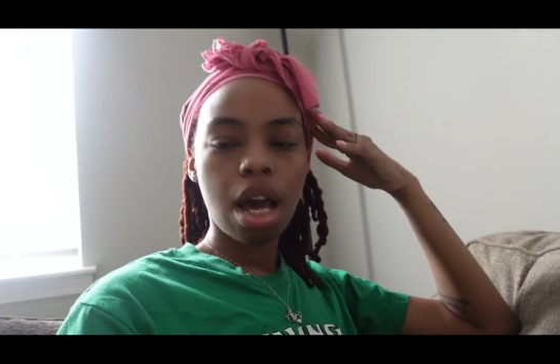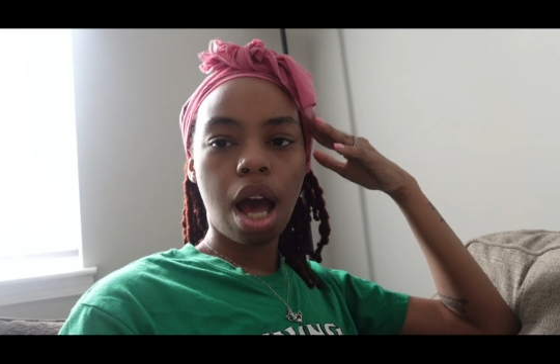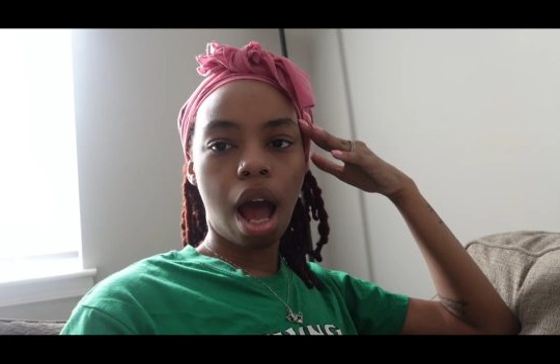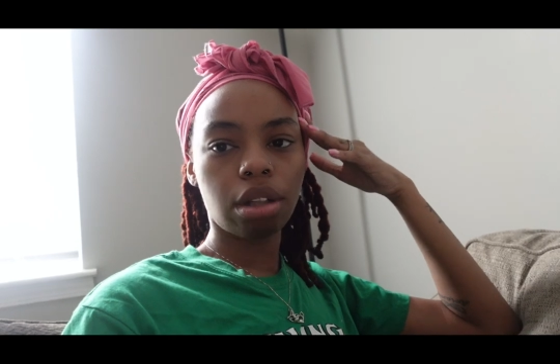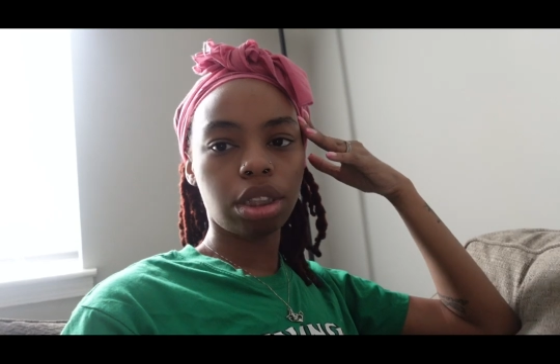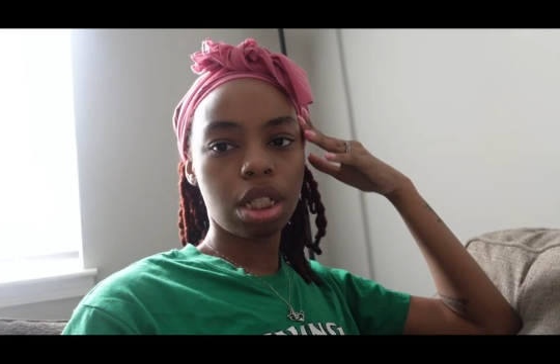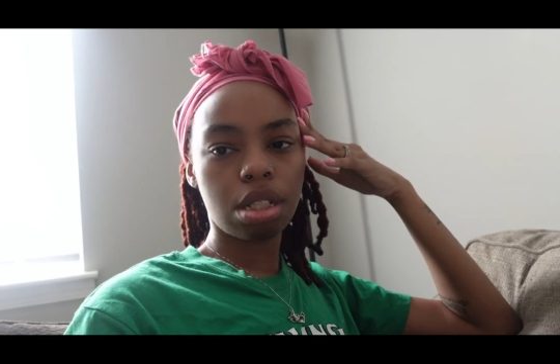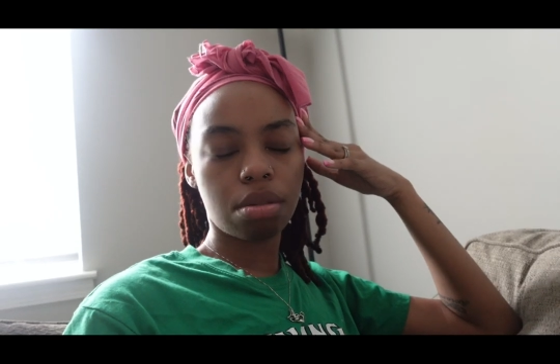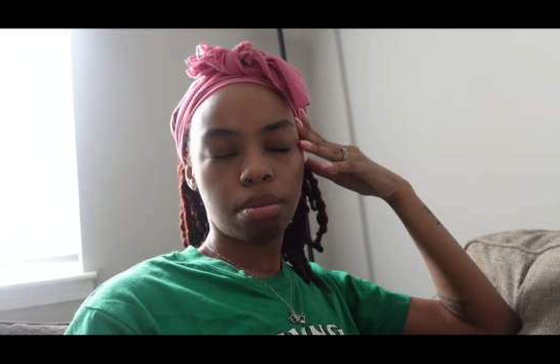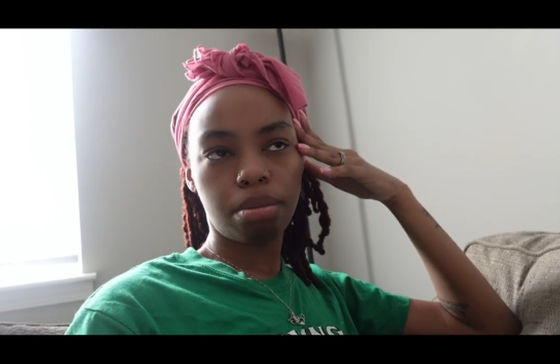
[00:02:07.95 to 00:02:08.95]
I'll
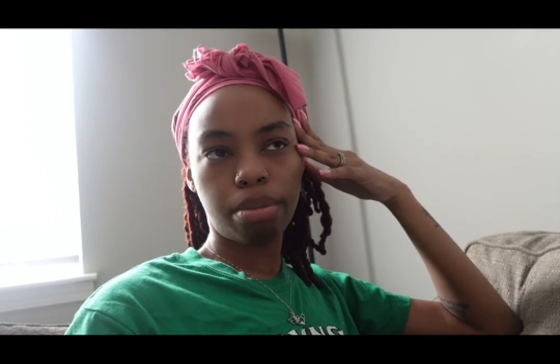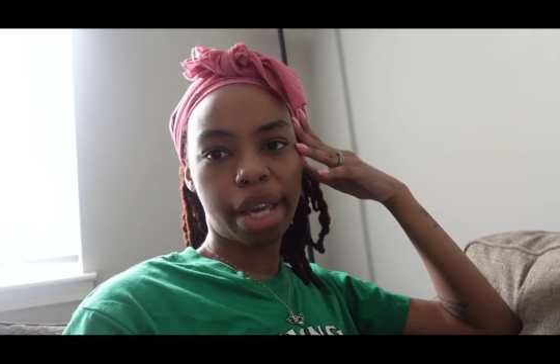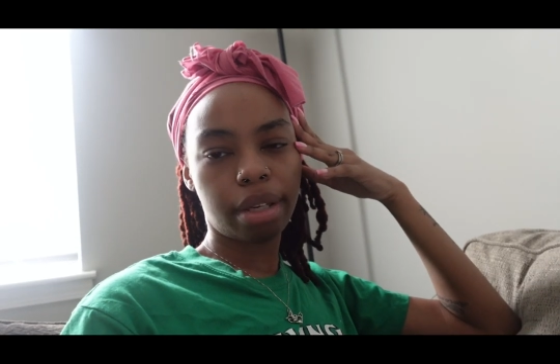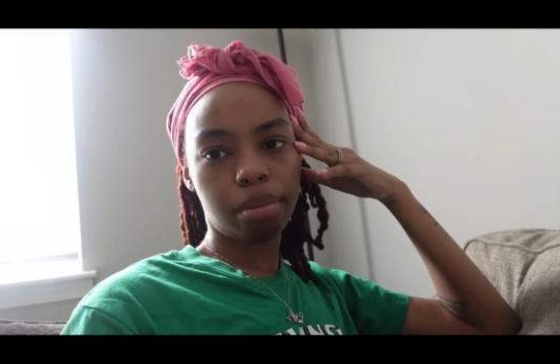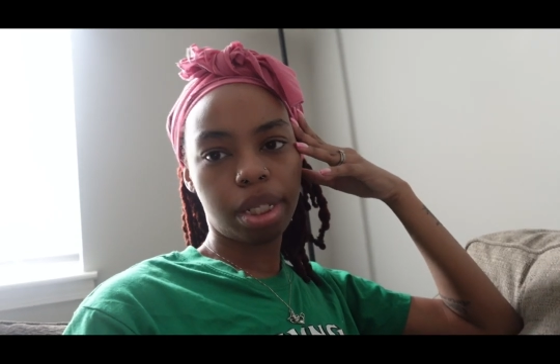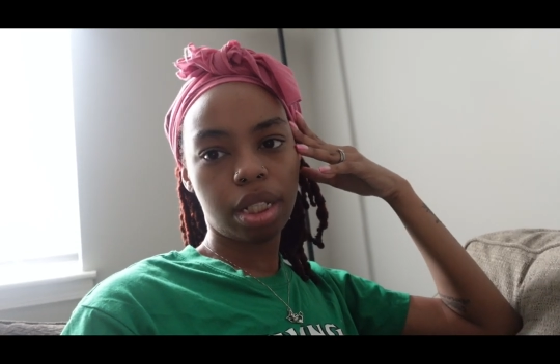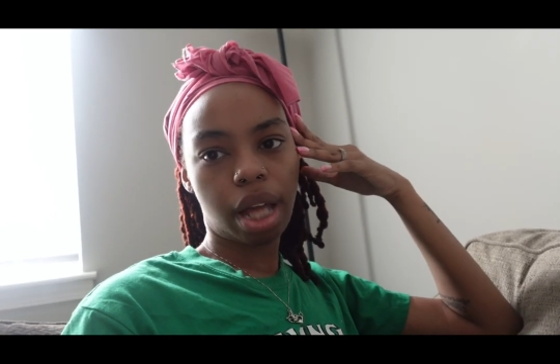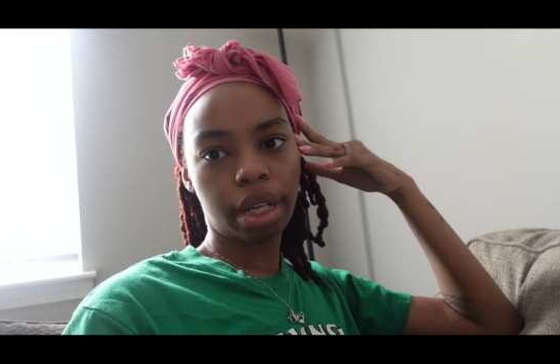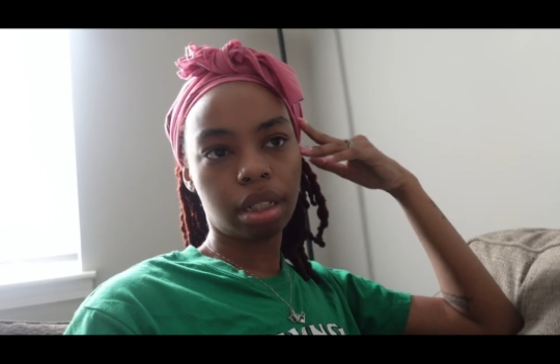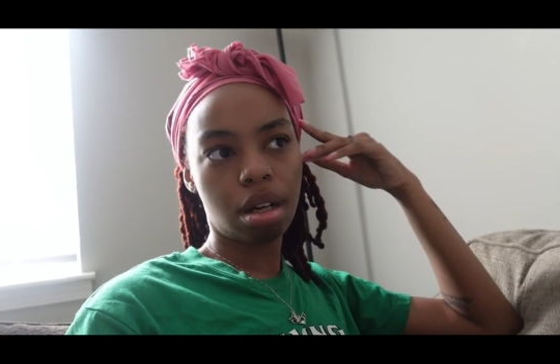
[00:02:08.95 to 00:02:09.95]
just make me
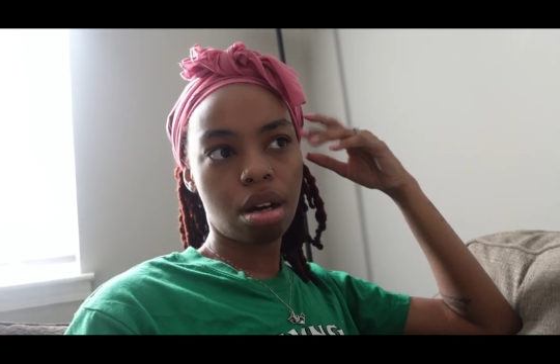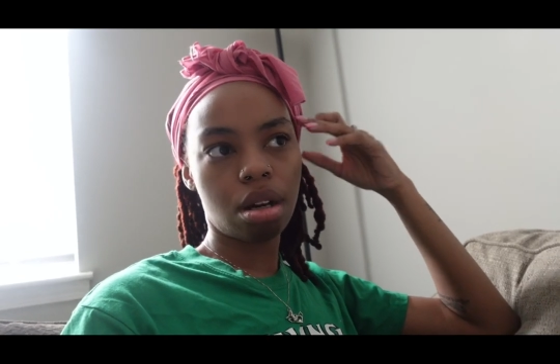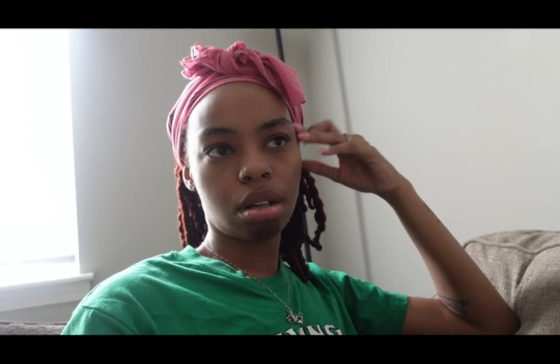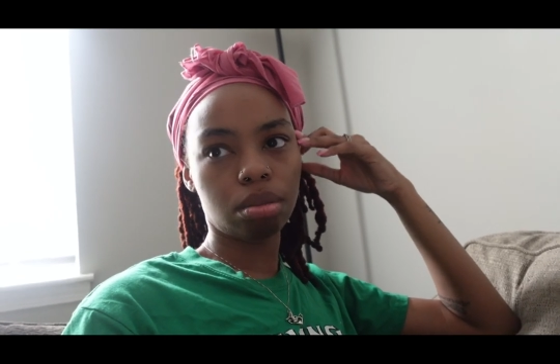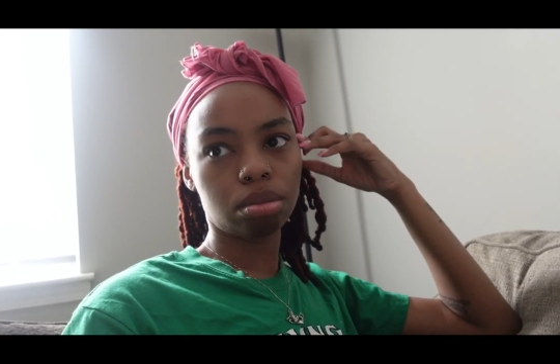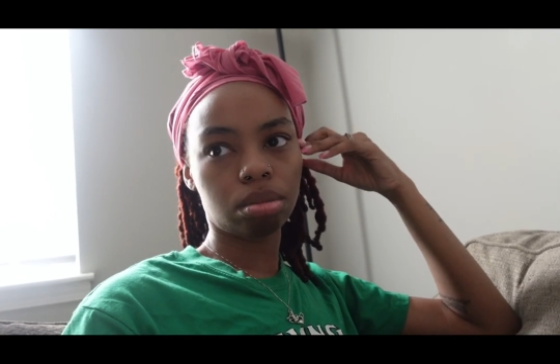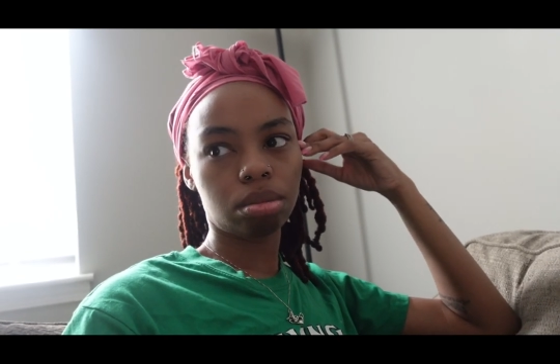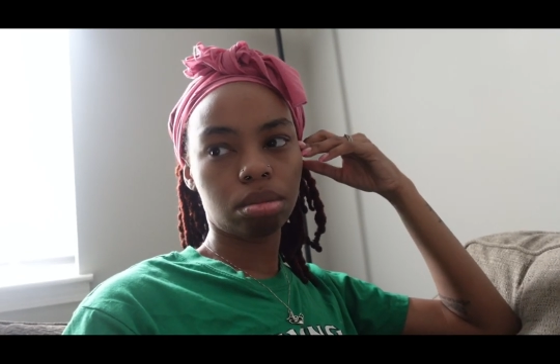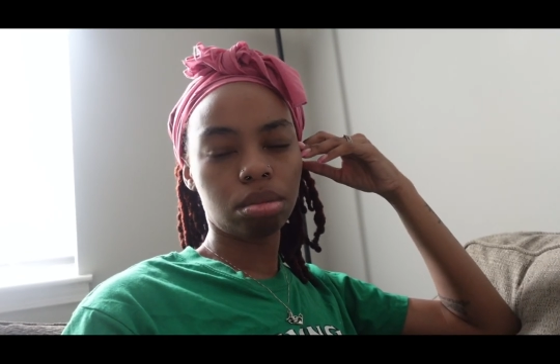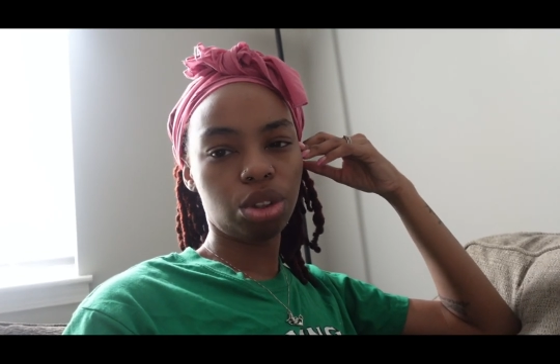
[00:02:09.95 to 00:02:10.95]
like a um
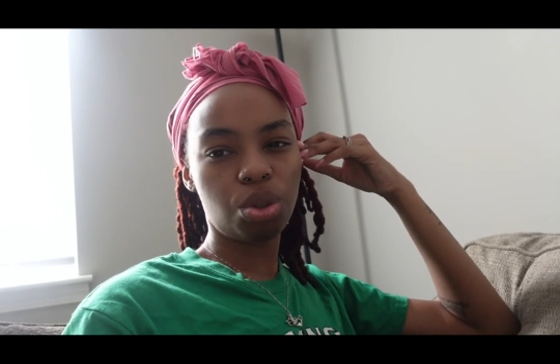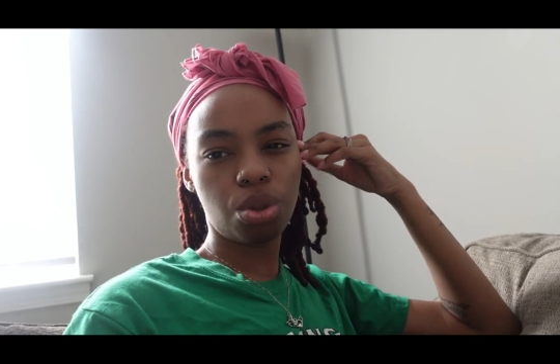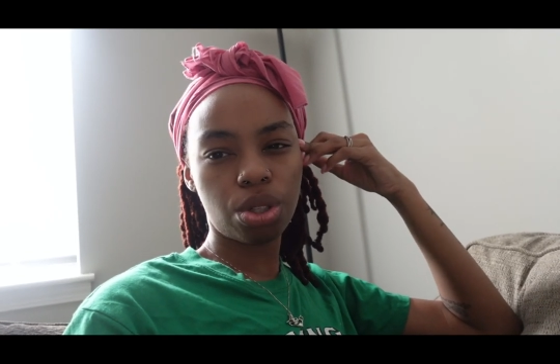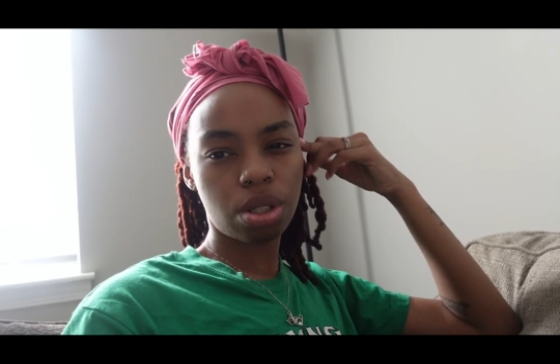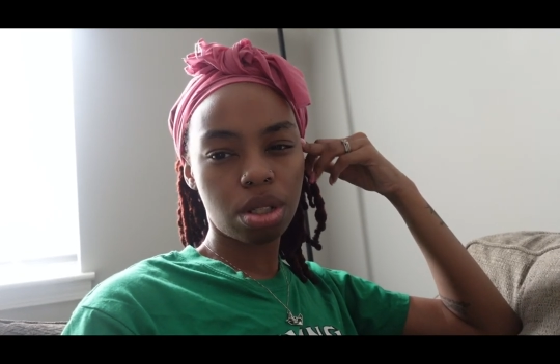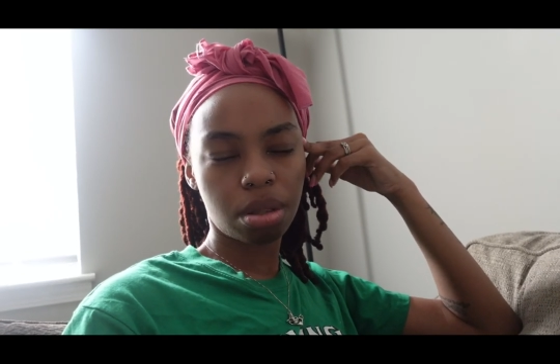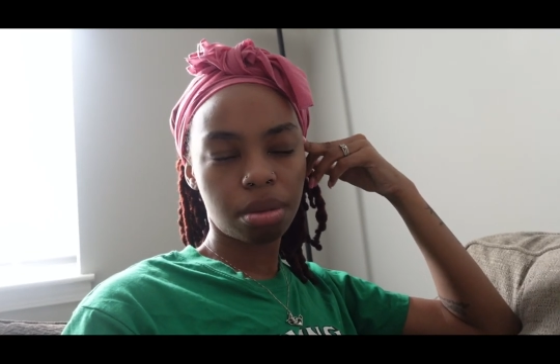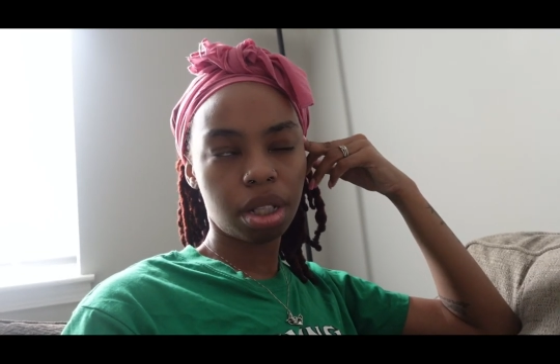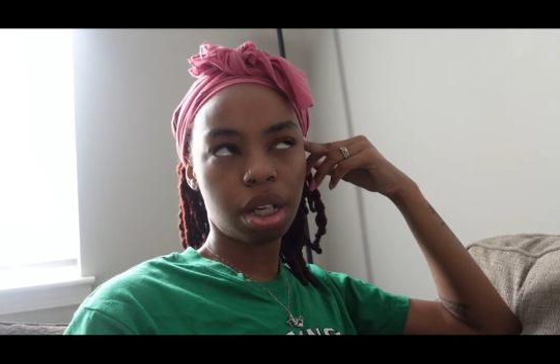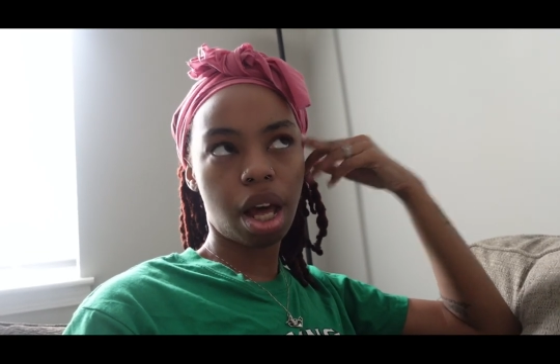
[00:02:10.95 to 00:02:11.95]
noodles or
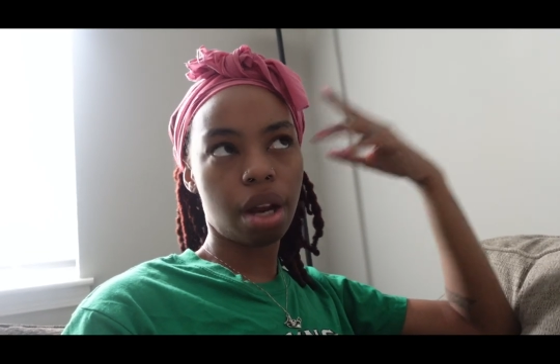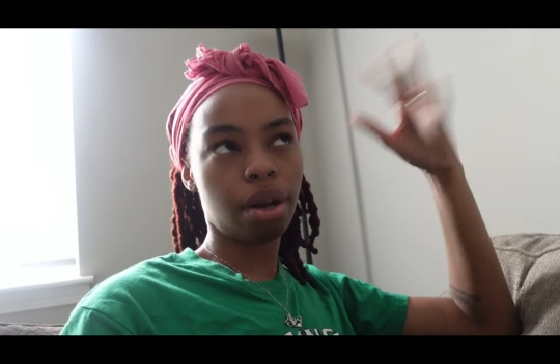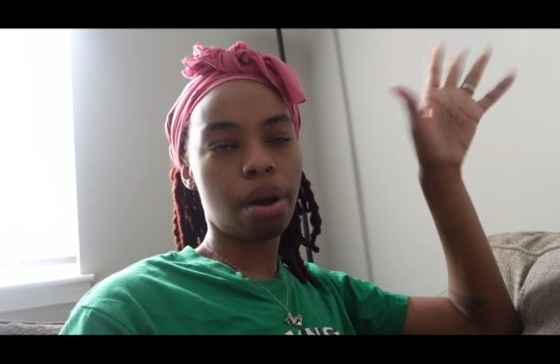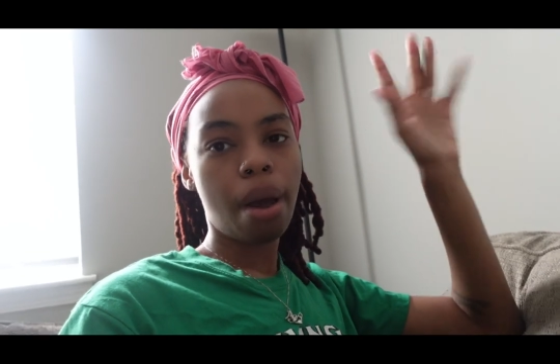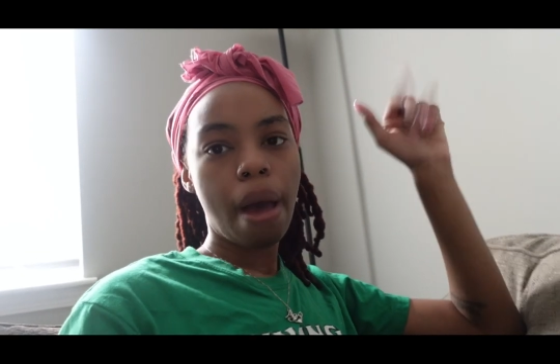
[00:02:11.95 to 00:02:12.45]
something, I don't know.